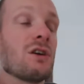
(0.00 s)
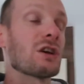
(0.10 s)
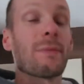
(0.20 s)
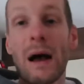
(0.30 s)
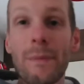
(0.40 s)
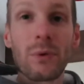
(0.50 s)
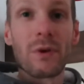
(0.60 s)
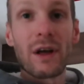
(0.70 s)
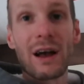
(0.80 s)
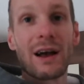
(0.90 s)
I'm happy
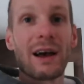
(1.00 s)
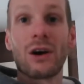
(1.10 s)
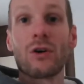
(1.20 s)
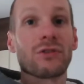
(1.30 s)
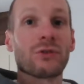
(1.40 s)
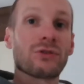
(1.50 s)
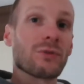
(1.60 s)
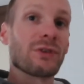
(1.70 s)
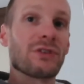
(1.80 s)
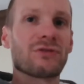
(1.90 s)
with that, and also
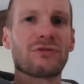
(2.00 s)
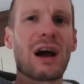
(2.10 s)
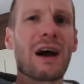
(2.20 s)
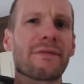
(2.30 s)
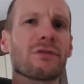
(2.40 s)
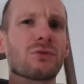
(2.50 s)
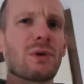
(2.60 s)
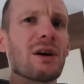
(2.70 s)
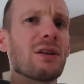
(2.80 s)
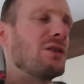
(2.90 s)
with Strava as well.